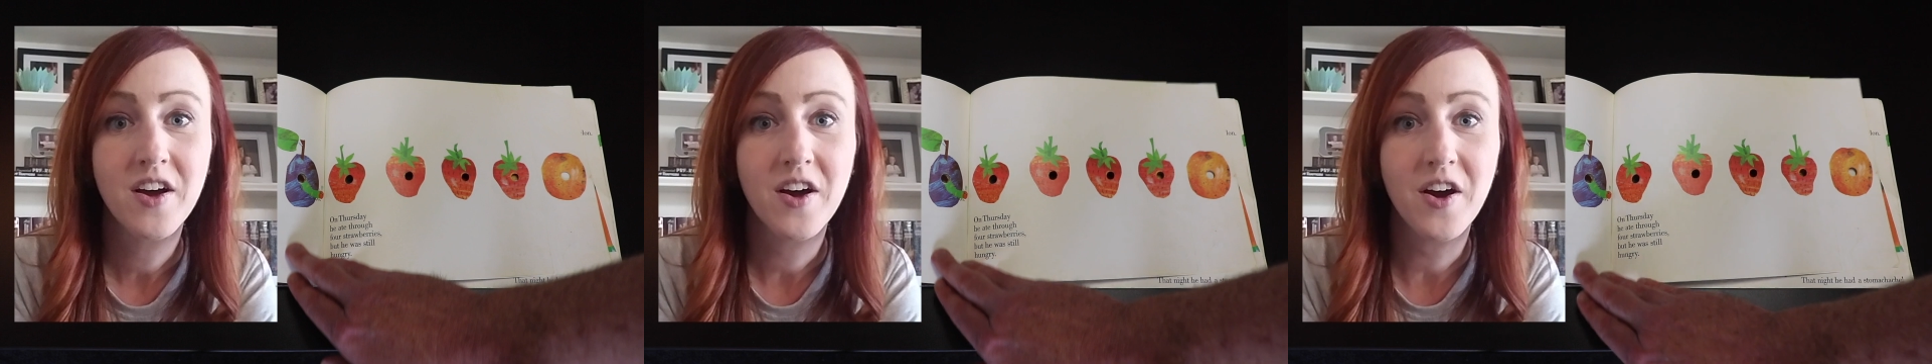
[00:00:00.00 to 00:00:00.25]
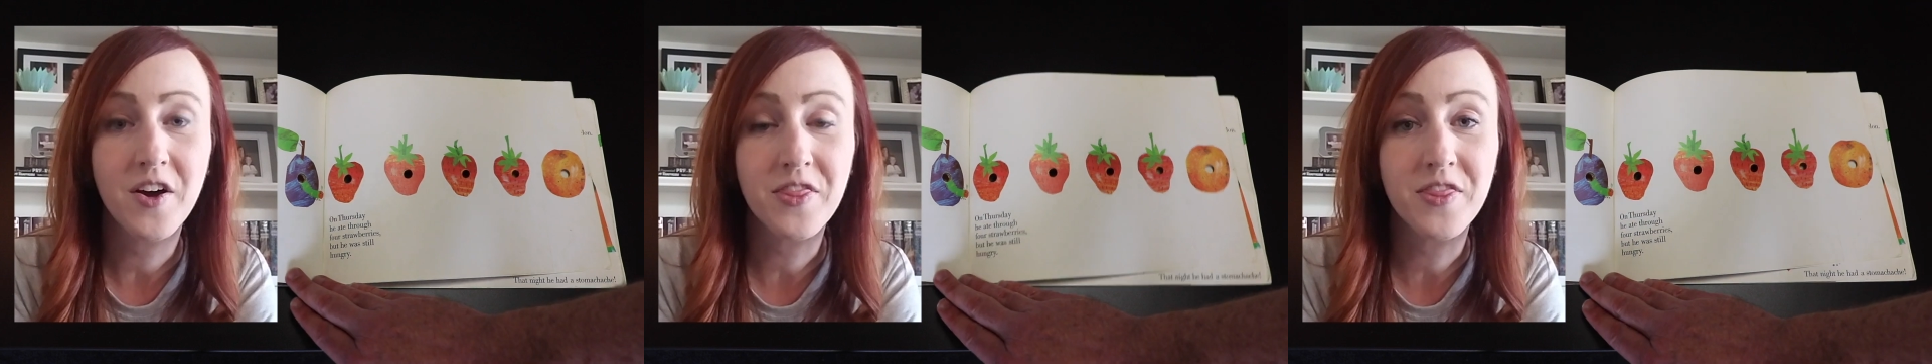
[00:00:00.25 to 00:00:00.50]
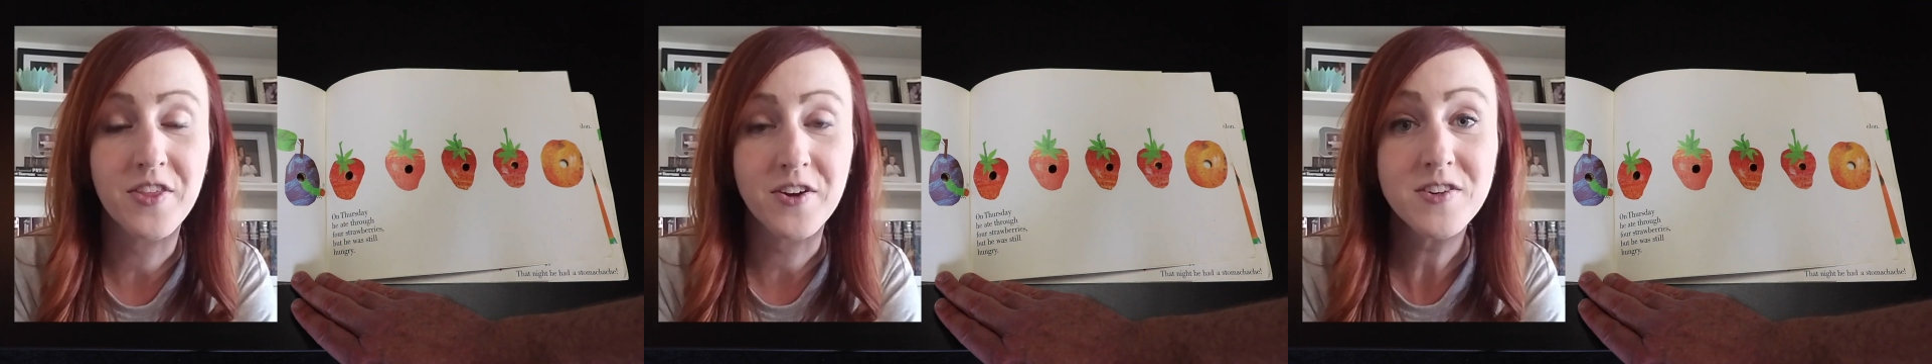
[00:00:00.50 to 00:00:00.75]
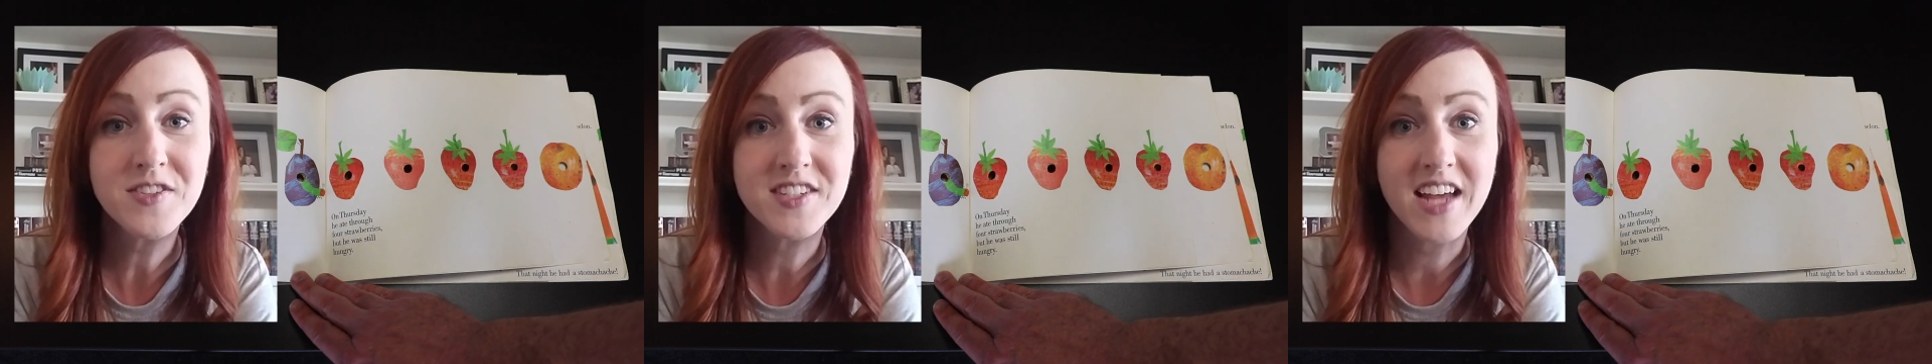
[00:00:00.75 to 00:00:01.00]
On
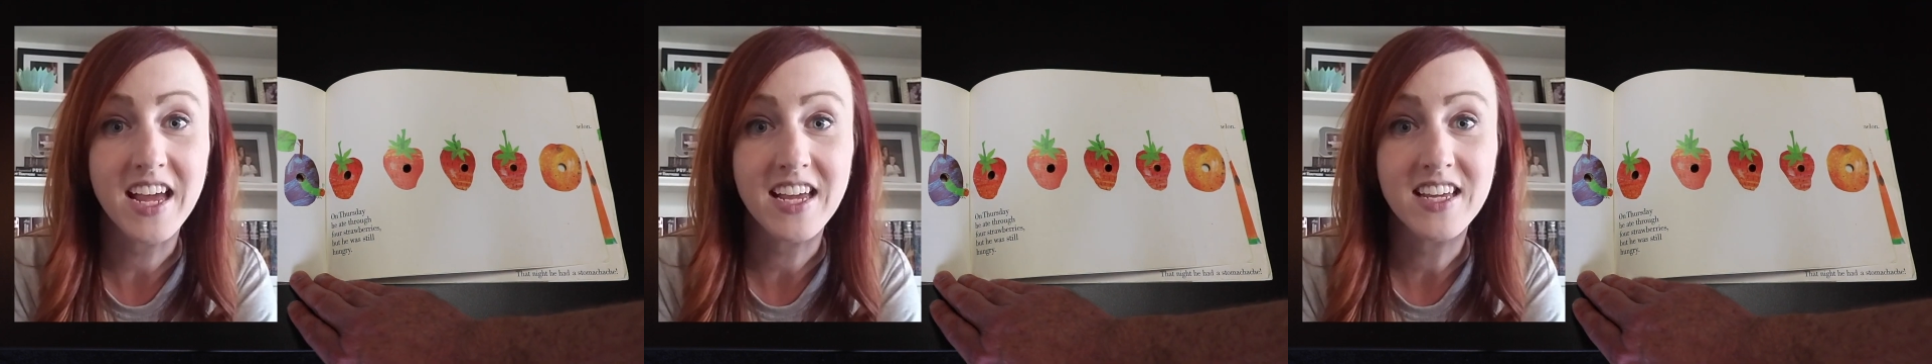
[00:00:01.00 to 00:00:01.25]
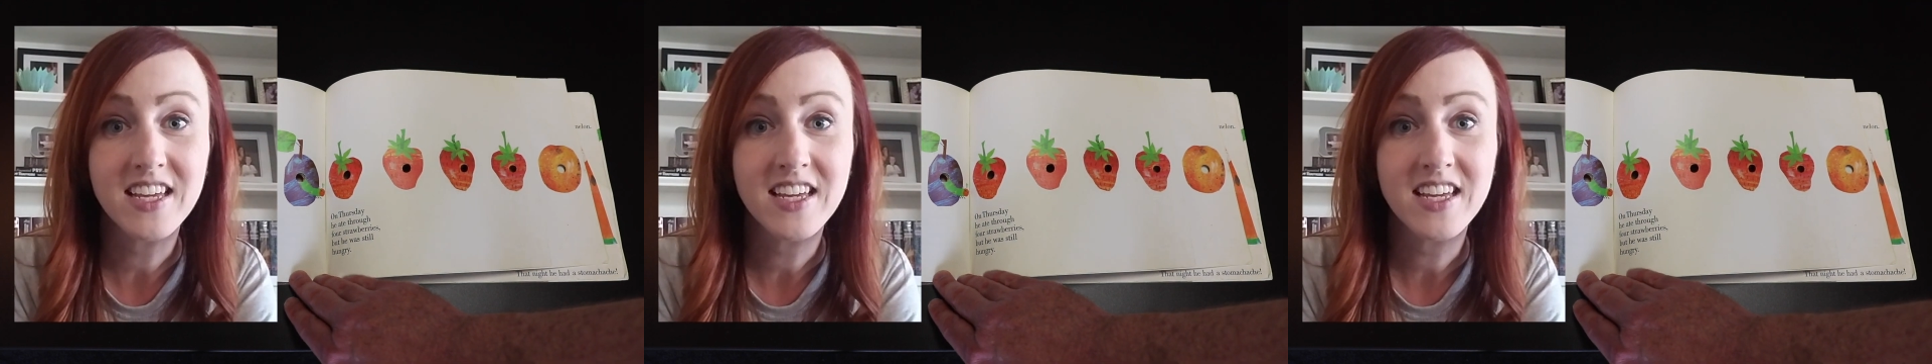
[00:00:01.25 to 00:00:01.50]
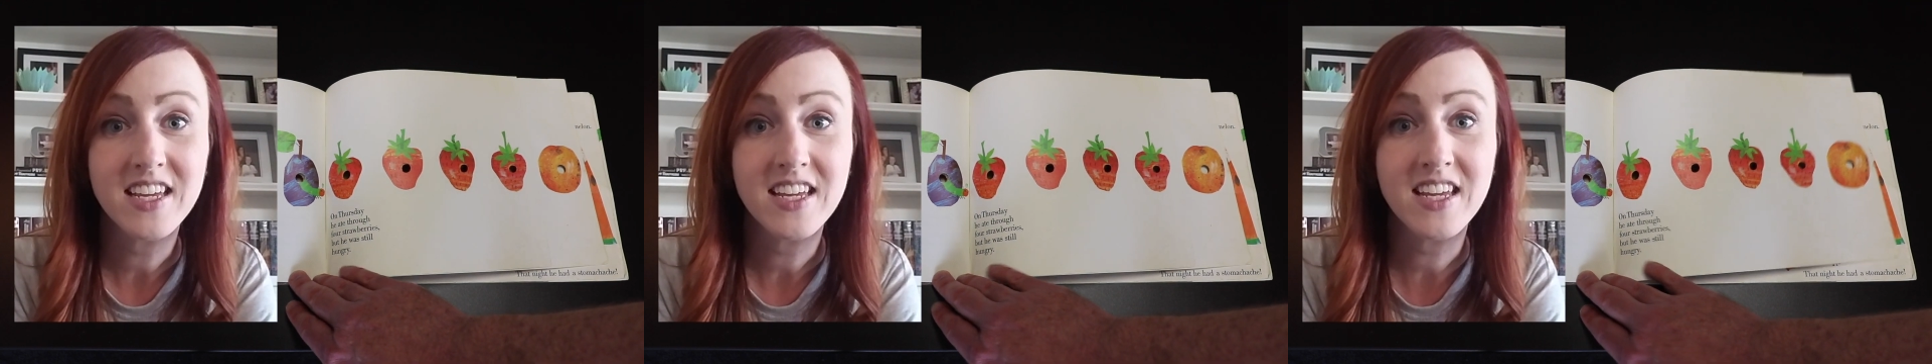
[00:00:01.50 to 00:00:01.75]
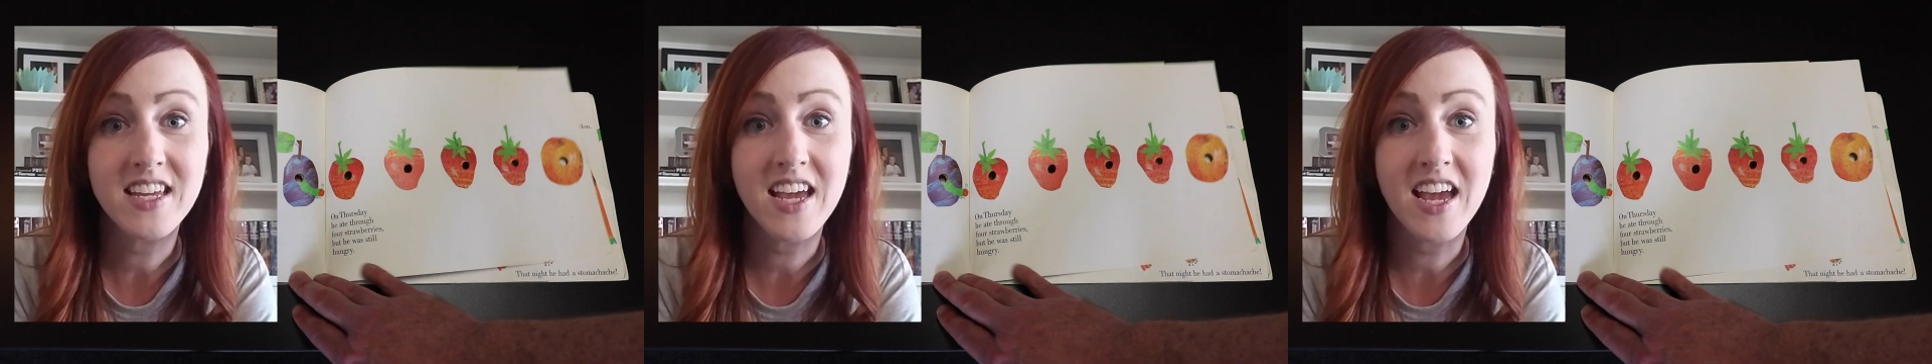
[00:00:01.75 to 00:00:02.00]
Thursday,
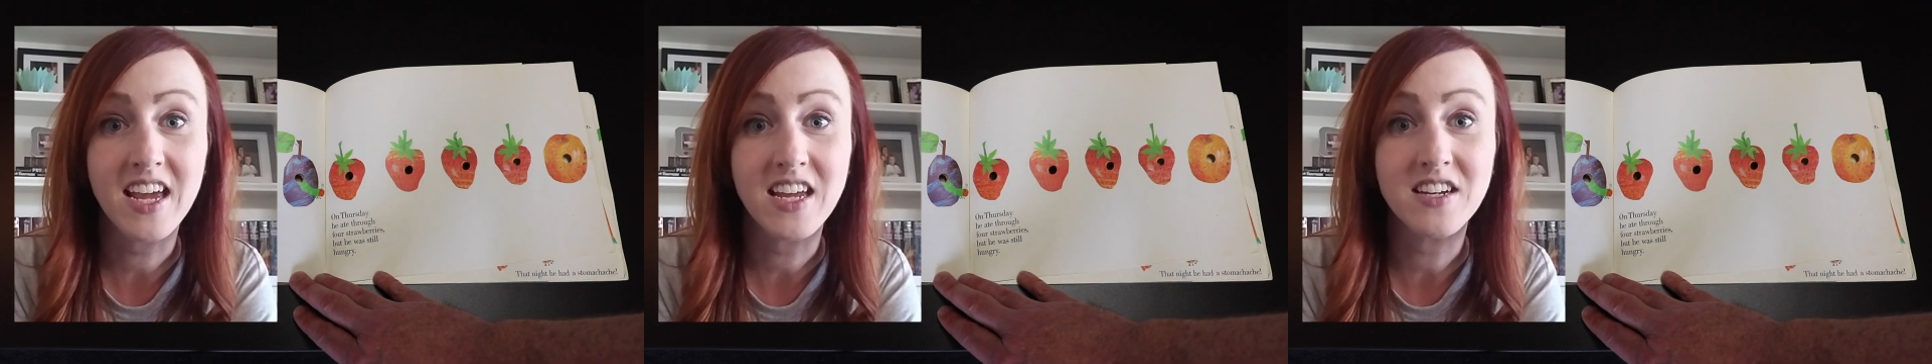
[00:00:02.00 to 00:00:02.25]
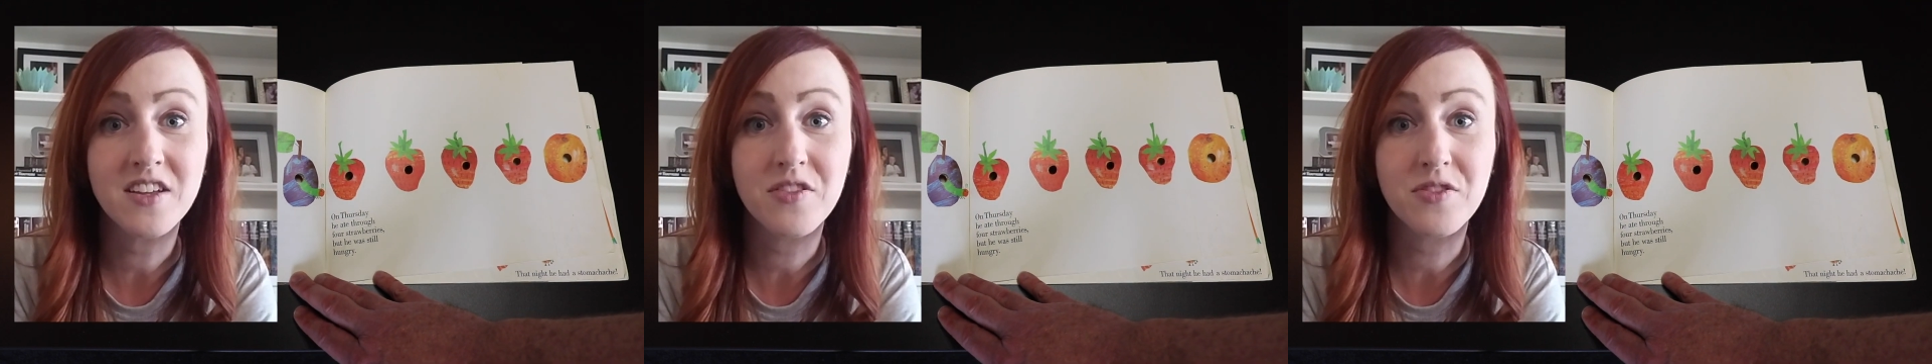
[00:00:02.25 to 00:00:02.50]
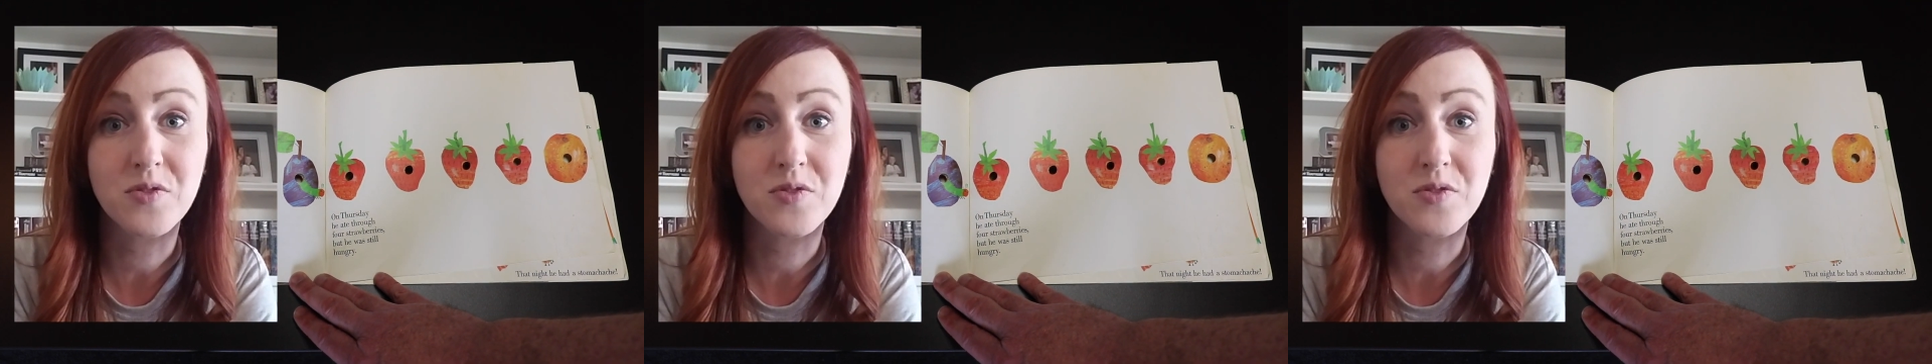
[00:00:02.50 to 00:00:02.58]
he ate